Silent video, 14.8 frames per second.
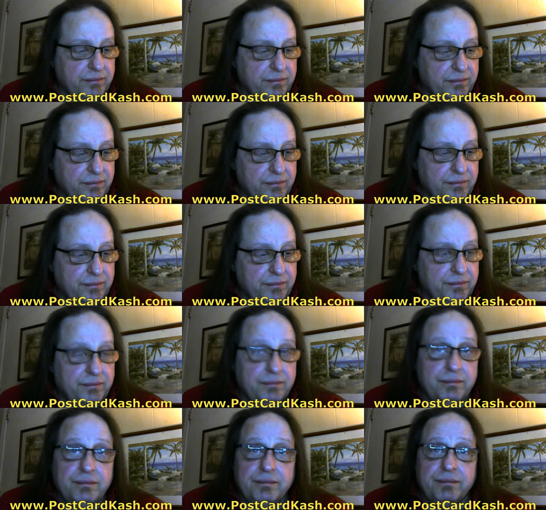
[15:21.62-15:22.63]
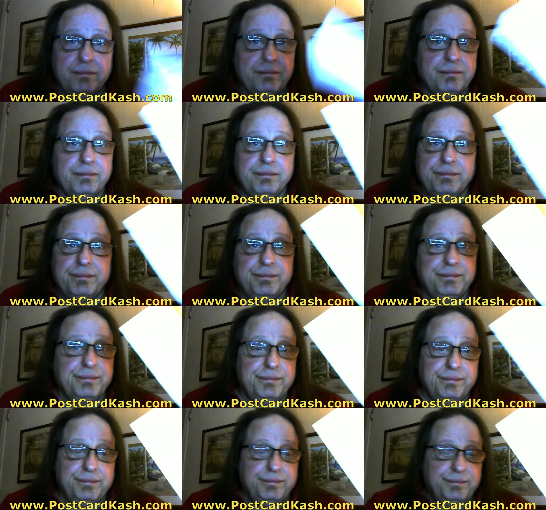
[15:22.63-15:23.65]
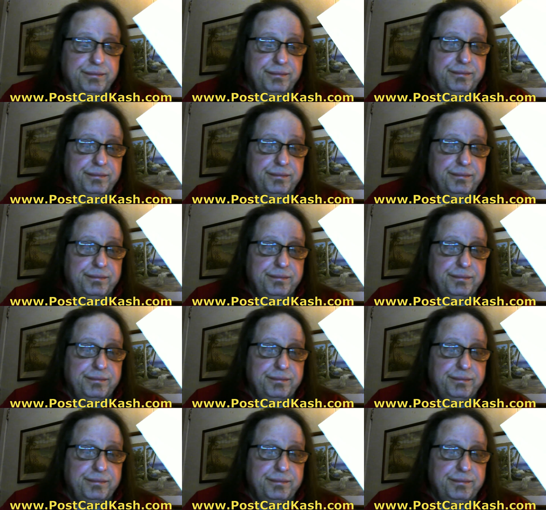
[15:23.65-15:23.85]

[no speech]